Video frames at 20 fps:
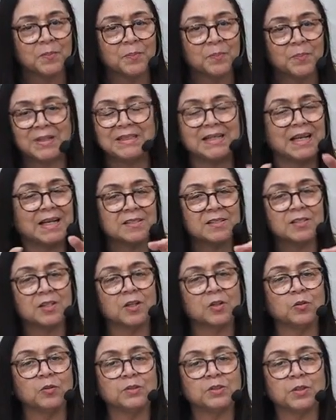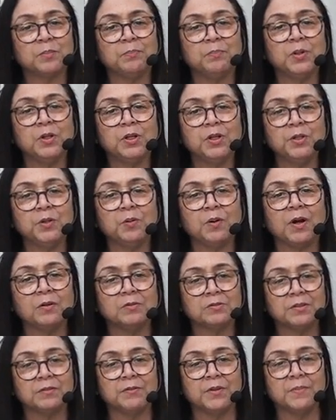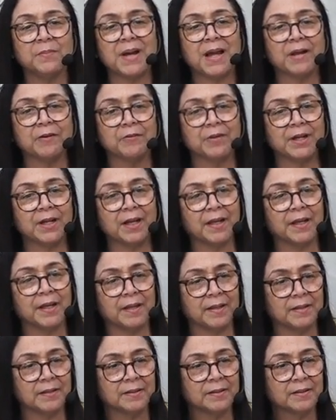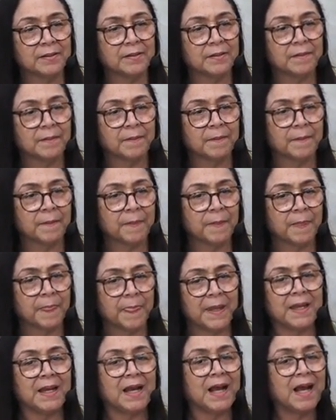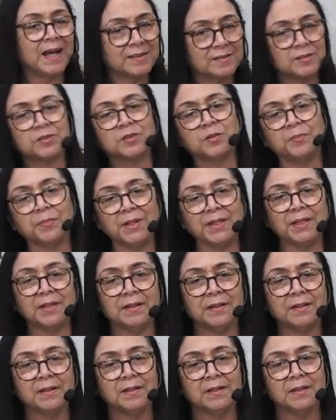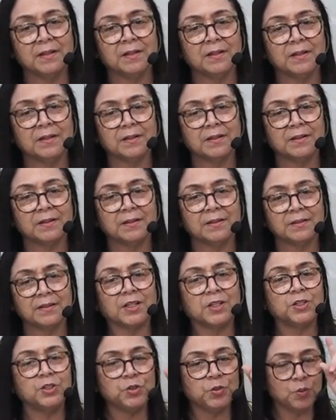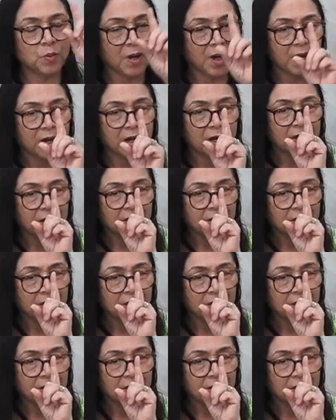But that's not going to pull you out of the miry clay. It has to be that you are